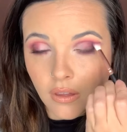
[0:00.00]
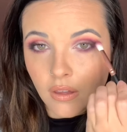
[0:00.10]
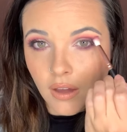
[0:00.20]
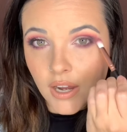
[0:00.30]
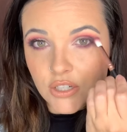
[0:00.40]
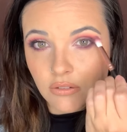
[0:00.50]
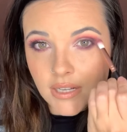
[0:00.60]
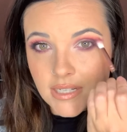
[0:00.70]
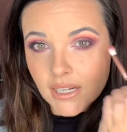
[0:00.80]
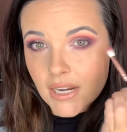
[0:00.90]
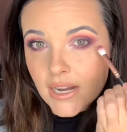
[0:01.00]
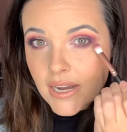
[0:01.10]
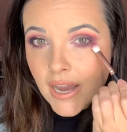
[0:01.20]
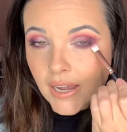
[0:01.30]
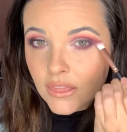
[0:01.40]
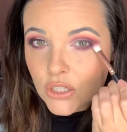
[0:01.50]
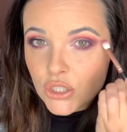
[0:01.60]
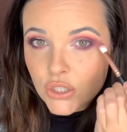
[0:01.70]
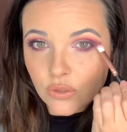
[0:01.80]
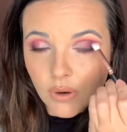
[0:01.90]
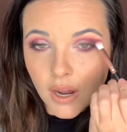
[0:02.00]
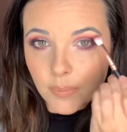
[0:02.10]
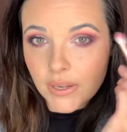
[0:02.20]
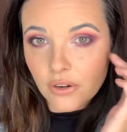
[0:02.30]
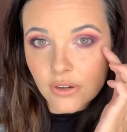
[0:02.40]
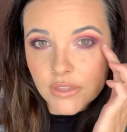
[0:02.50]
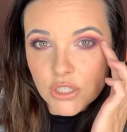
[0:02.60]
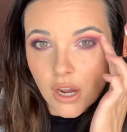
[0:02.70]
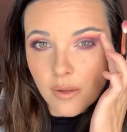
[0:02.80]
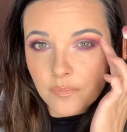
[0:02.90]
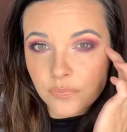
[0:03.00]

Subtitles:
I do like to connect the two up here at the top,